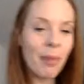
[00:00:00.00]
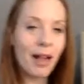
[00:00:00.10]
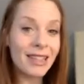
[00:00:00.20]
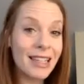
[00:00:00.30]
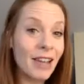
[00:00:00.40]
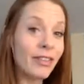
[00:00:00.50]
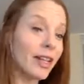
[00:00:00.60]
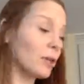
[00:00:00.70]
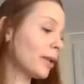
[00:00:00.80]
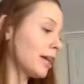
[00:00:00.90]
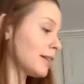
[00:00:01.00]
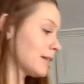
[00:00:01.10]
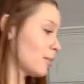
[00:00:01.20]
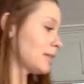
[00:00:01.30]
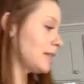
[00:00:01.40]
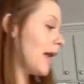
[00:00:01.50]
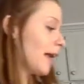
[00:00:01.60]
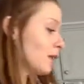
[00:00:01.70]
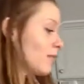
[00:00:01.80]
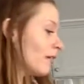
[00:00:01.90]
positivity you're bringing to someone's
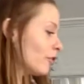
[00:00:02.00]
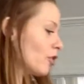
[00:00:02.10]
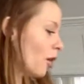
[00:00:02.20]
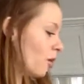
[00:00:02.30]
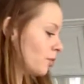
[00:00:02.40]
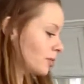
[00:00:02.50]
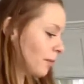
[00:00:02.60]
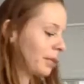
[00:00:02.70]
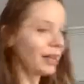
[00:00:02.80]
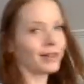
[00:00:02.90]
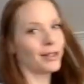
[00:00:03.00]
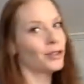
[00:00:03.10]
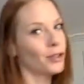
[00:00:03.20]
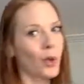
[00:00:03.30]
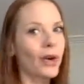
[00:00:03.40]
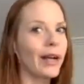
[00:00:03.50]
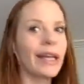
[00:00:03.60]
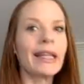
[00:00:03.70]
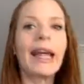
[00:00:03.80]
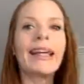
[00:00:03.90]
day. You never know somebody else's
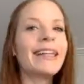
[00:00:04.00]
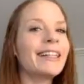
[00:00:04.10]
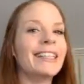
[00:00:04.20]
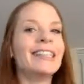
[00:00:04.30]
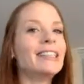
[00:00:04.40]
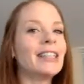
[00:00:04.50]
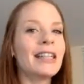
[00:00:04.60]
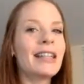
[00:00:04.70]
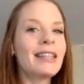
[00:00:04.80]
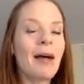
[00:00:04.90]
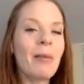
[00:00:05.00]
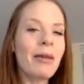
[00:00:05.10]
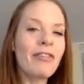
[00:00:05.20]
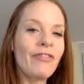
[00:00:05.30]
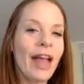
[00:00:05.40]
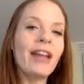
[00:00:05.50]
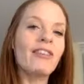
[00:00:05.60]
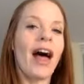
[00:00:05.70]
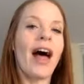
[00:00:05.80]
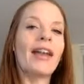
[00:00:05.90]
story. Like, I'm a big fan of
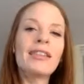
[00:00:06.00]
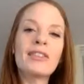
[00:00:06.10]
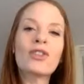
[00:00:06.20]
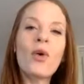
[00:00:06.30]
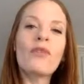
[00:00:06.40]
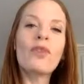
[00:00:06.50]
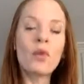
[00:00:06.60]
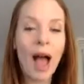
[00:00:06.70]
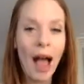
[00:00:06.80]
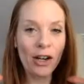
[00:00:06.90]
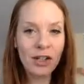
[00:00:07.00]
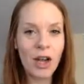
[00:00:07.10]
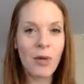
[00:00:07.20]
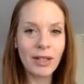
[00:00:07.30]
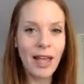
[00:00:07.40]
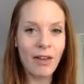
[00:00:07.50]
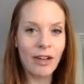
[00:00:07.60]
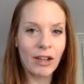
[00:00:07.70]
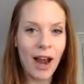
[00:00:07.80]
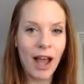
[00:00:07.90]
that. And so if you actually go into
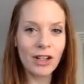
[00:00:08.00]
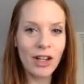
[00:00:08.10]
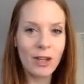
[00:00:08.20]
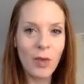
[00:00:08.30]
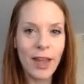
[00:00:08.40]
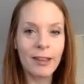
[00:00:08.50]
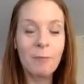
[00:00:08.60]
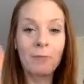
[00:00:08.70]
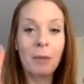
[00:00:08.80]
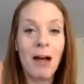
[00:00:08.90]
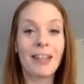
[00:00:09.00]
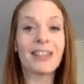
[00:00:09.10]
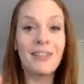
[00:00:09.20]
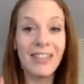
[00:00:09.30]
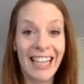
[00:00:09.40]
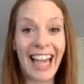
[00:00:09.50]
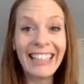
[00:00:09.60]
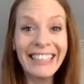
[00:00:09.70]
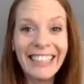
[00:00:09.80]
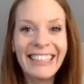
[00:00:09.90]
every interaction with positive
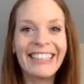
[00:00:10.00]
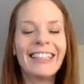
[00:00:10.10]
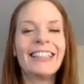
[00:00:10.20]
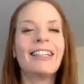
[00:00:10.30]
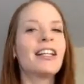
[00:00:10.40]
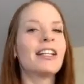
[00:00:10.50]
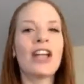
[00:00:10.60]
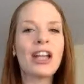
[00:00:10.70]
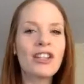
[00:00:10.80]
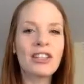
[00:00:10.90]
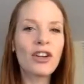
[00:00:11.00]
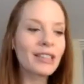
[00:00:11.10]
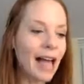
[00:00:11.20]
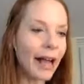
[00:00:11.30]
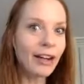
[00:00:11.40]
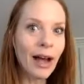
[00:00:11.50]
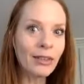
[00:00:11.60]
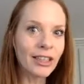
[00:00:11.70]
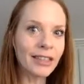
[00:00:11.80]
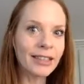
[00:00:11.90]
intent, it changes your entire
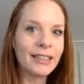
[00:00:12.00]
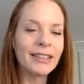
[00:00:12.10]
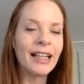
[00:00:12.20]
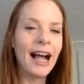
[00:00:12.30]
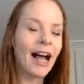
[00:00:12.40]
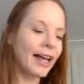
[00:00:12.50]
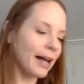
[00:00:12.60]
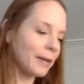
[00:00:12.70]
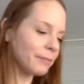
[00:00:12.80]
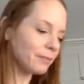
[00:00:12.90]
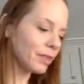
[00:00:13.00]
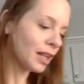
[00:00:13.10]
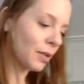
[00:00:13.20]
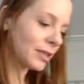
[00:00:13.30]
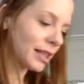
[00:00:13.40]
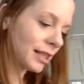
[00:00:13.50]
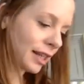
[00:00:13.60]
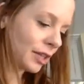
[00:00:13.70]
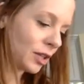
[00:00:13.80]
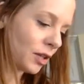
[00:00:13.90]
outlook. I was
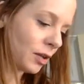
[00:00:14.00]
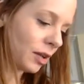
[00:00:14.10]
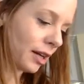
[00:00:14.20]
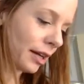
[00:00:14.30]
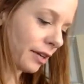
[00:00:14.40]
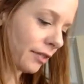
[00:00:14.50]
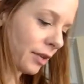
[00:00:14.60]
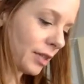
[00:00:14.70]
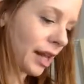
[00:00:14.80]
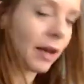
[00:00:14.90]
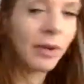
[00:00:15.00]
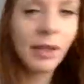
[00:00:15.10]
listening to an interview today with